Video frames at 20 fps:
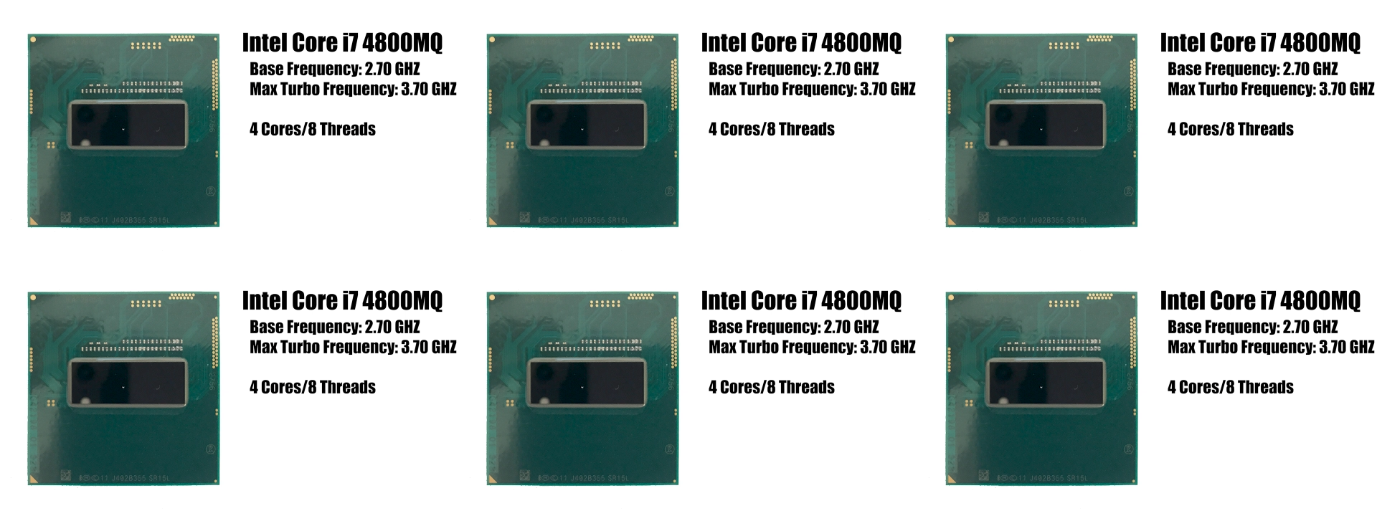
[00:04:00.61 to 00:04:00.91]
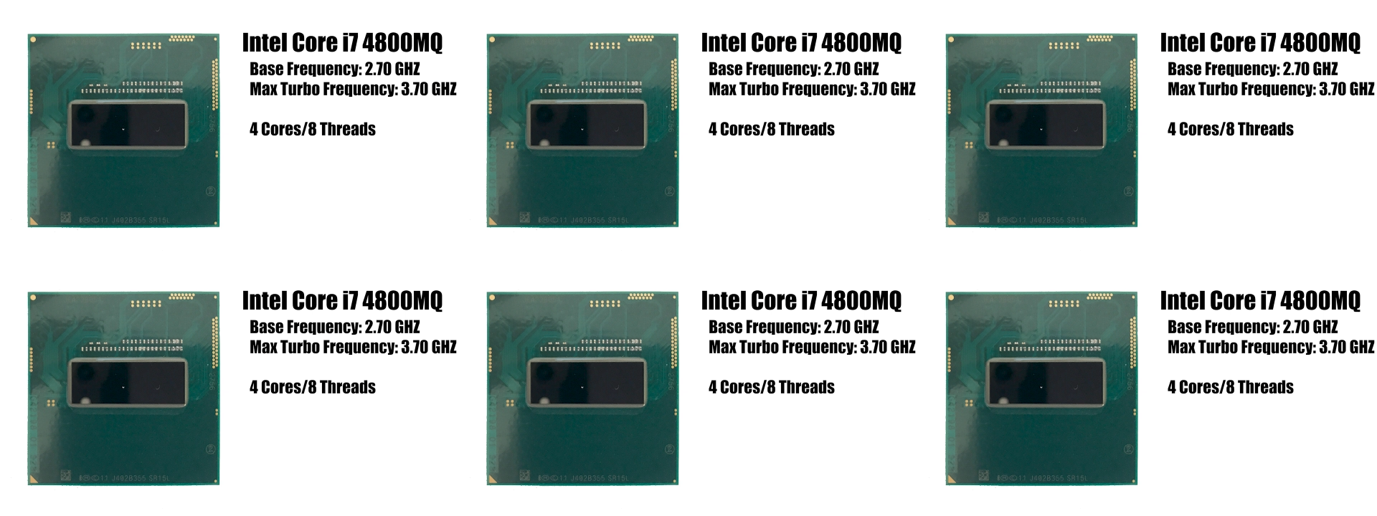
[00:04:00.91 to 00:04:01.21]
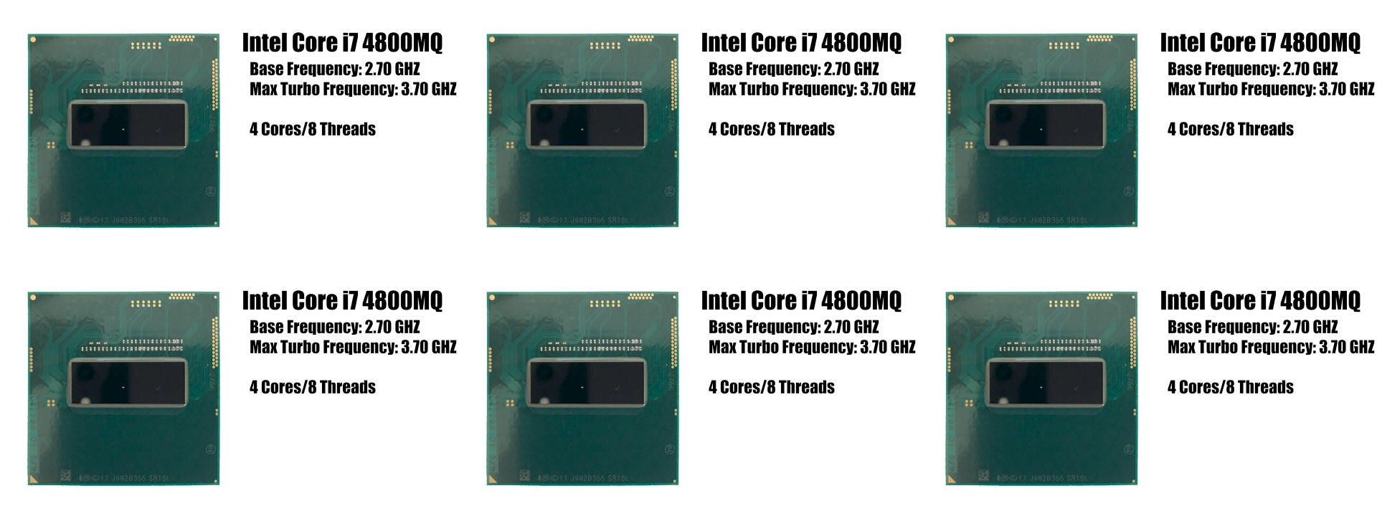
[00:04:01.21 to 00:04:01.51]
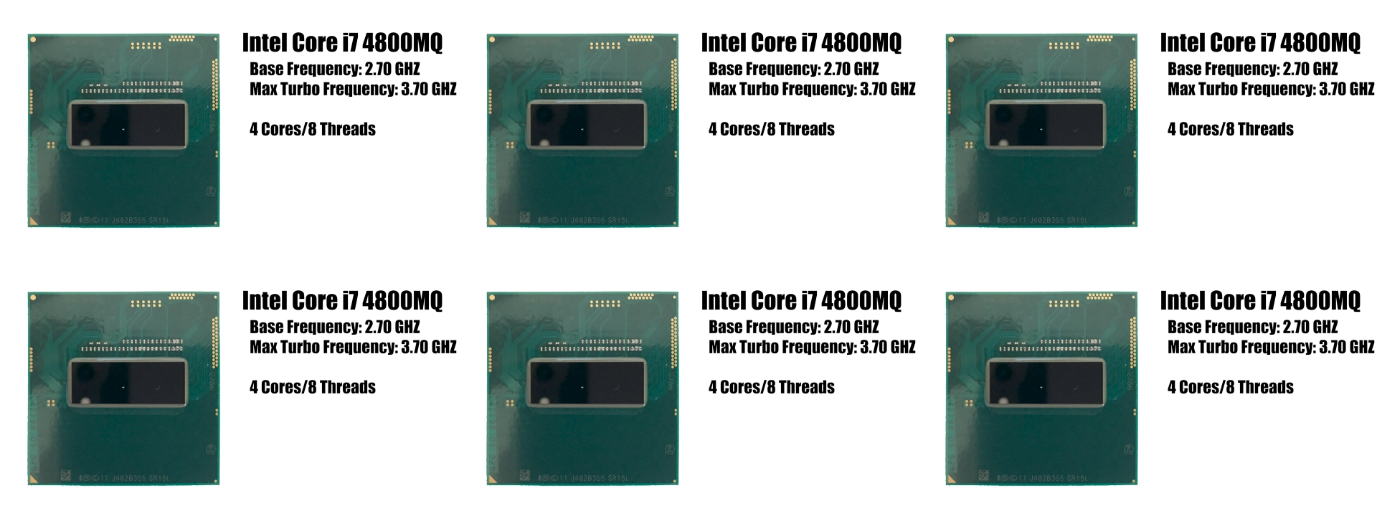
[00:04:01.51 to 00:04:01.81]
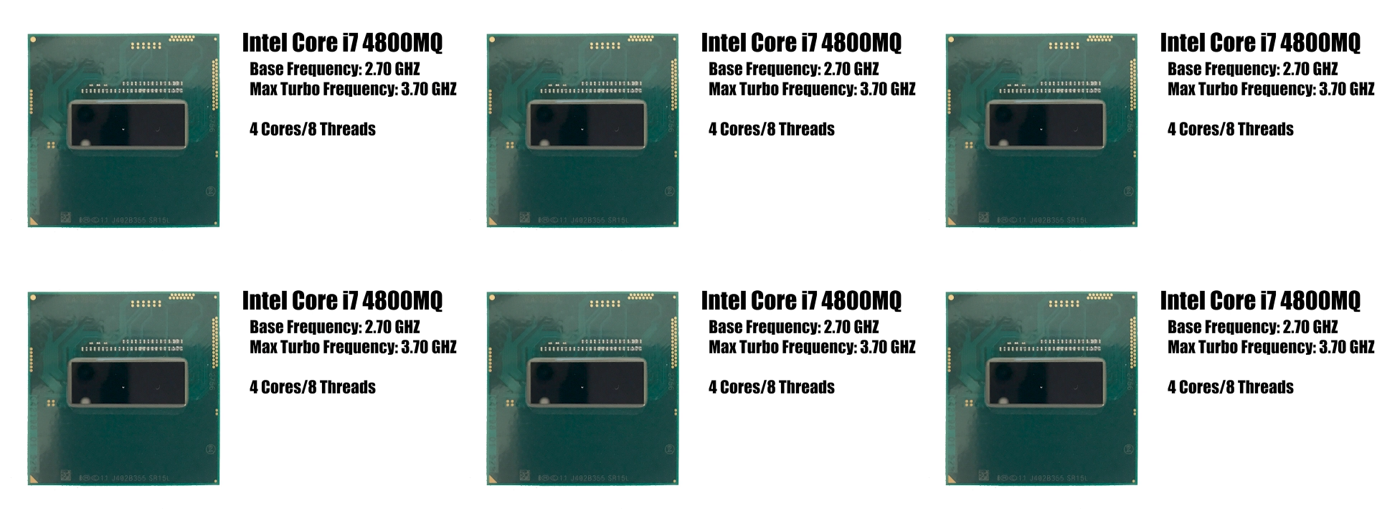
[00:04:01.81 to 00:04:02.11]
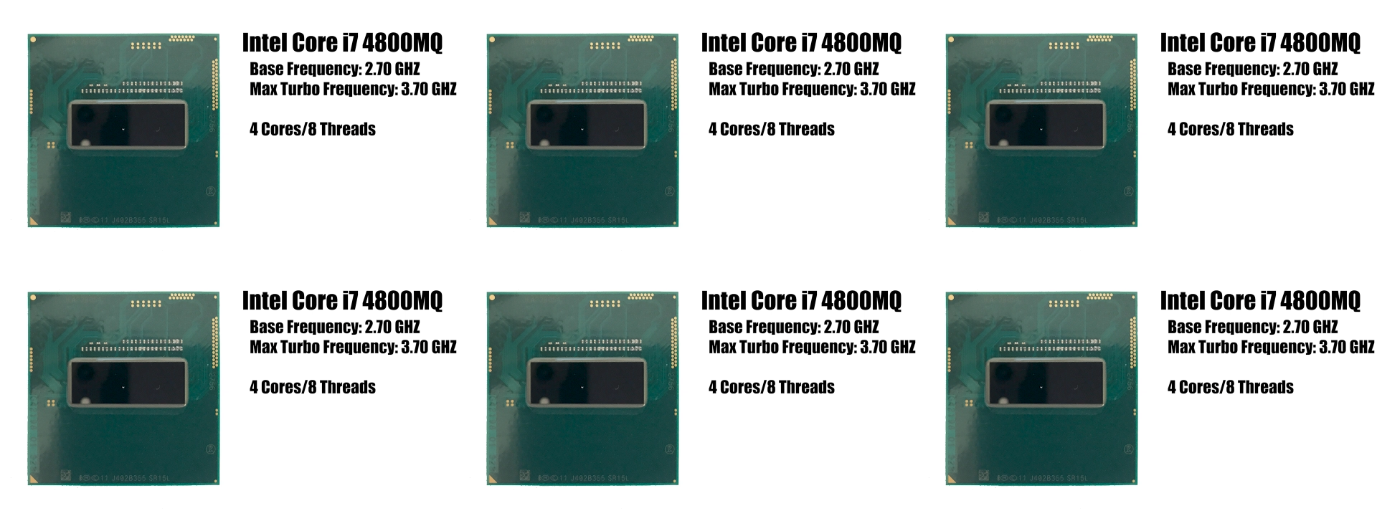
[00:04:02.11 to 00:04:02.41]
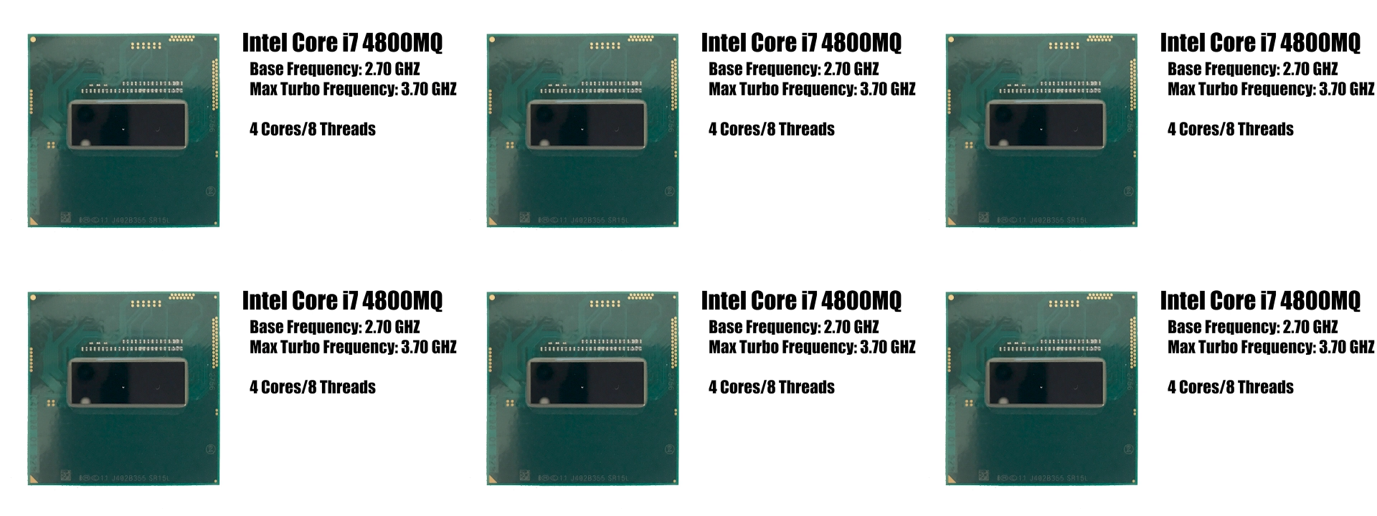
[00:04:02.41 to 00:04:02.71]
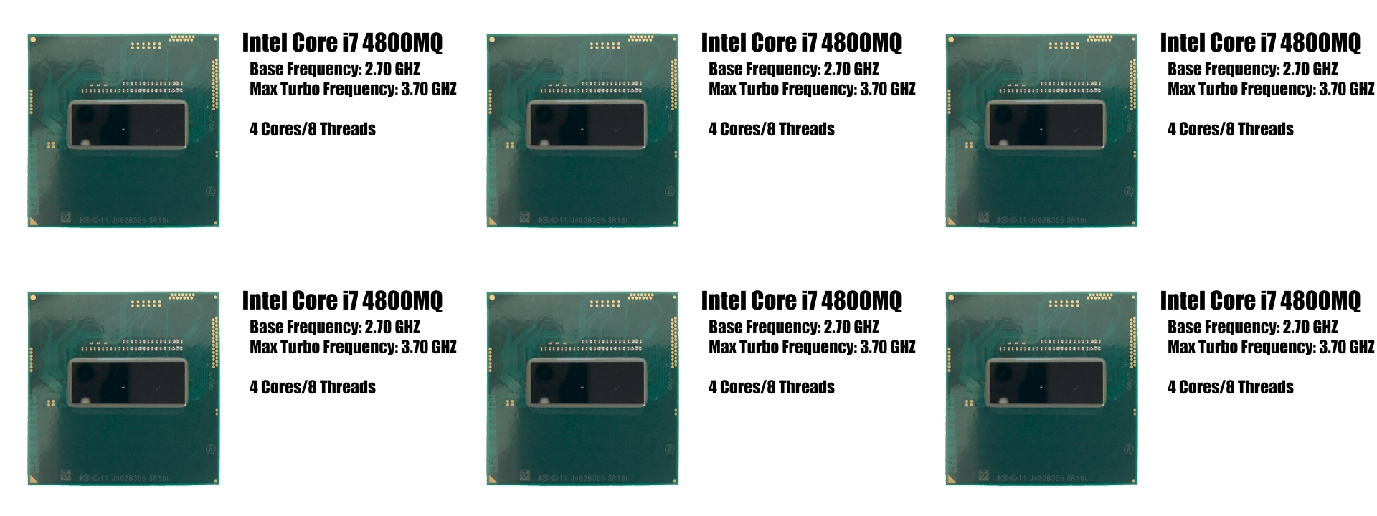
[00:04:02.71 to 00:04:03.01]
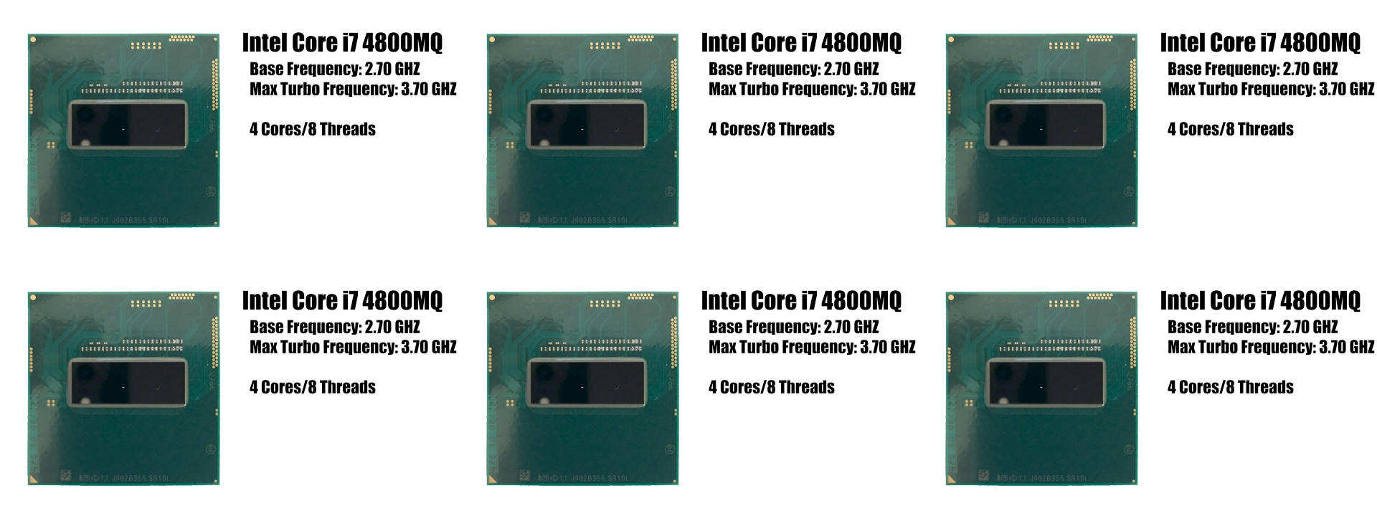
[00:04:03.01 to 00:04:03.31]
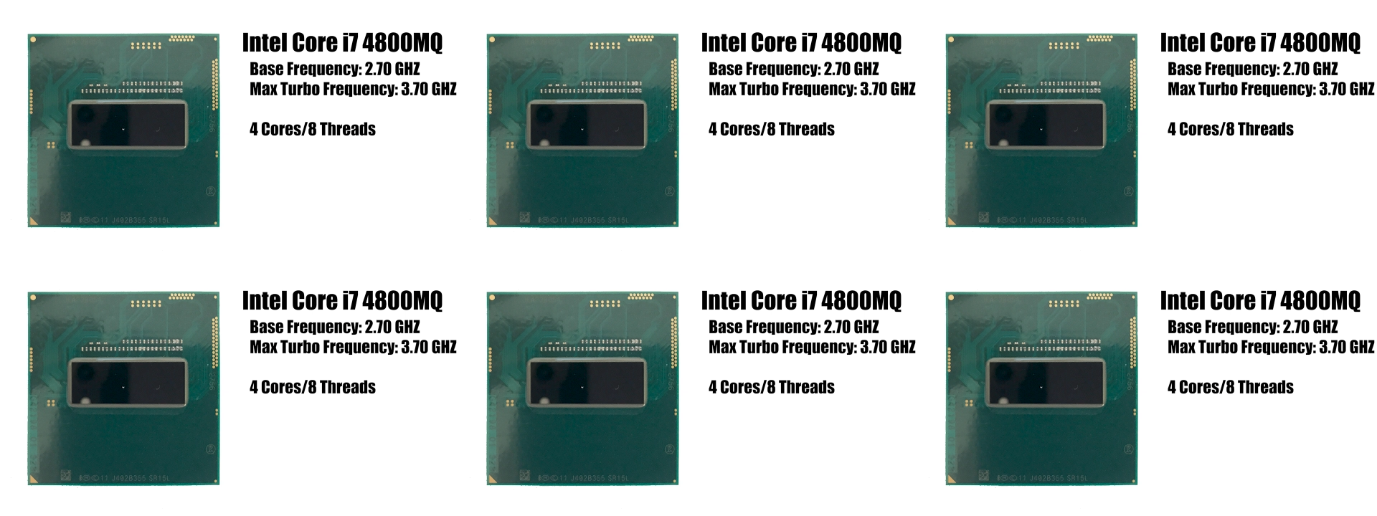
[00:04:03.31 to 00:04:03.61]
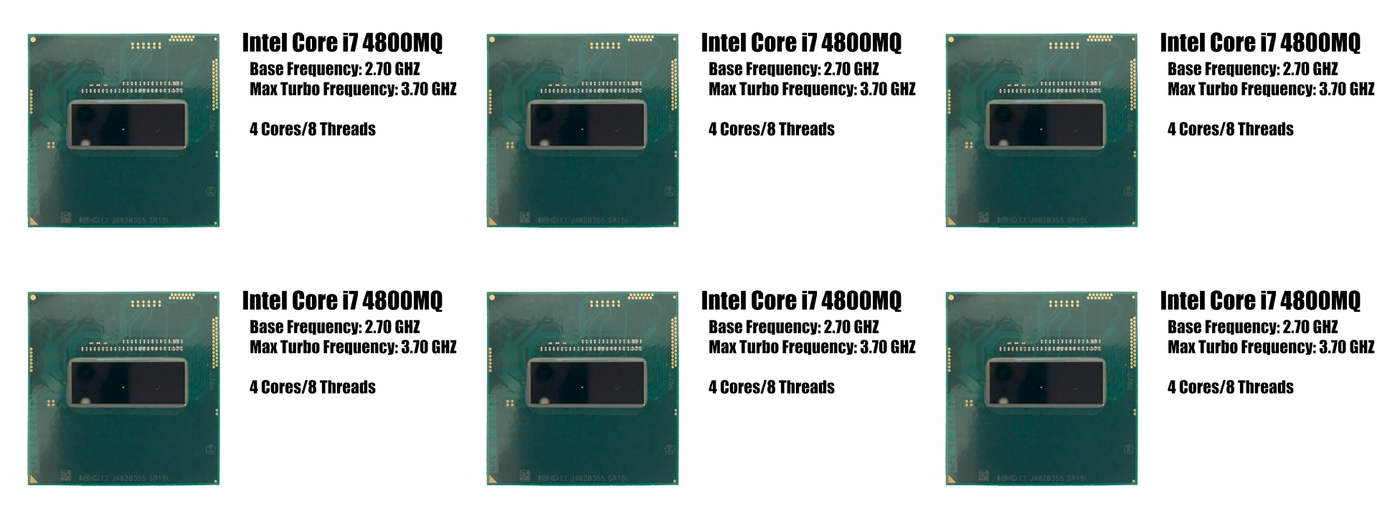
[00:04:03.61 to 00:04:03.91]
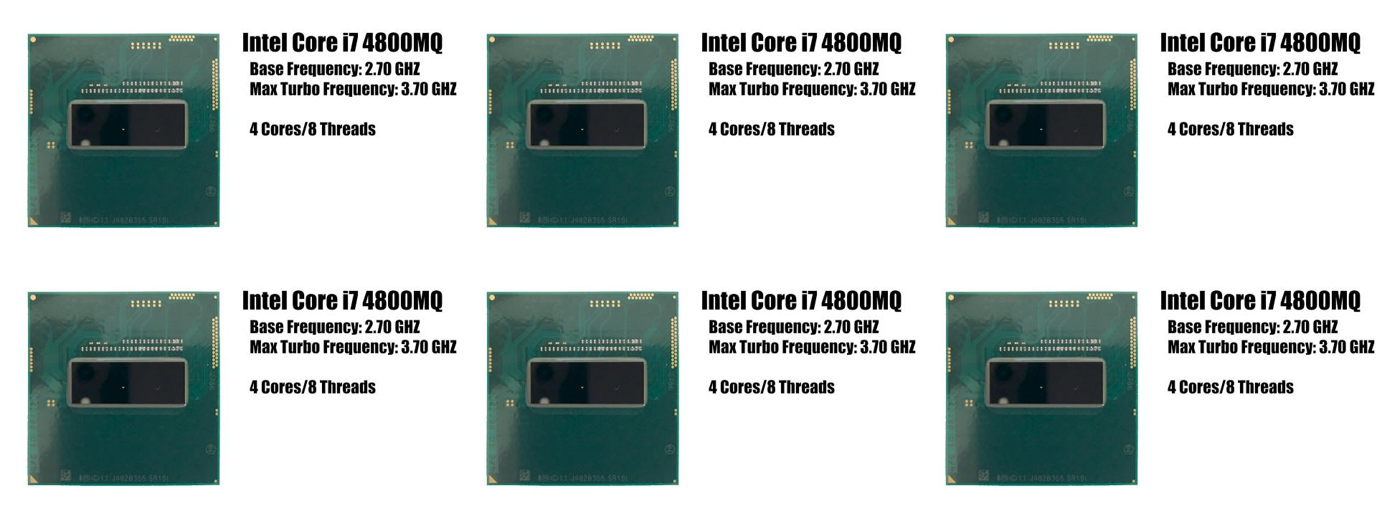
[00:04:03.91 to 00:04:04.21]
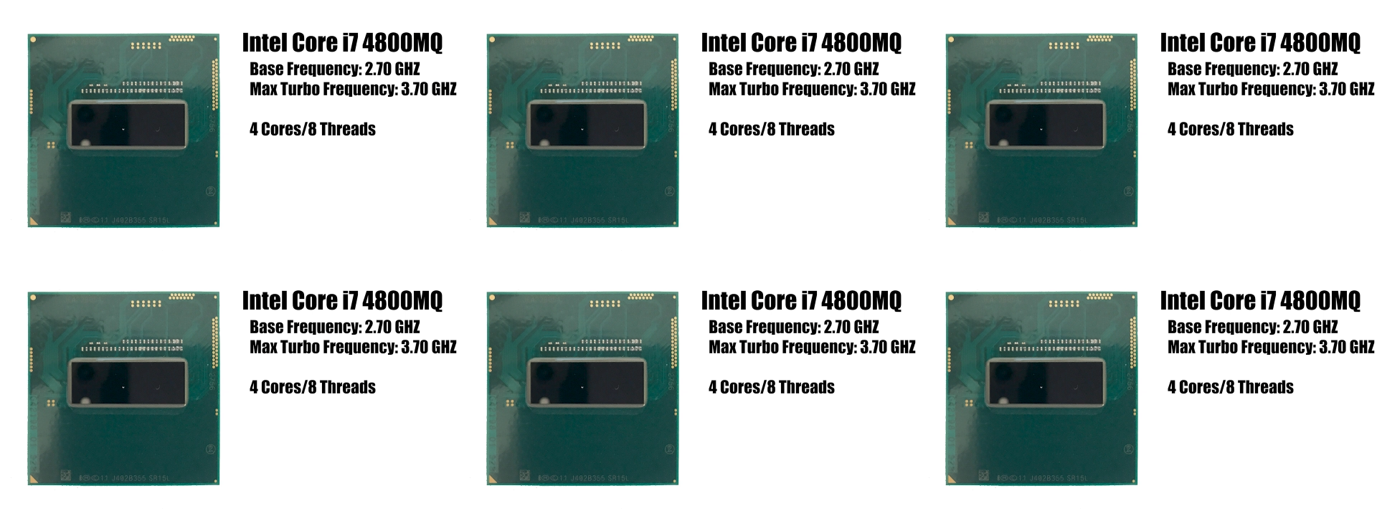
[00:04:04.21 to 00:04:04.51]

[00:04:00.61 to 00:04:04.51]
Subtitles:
(no speaker visible)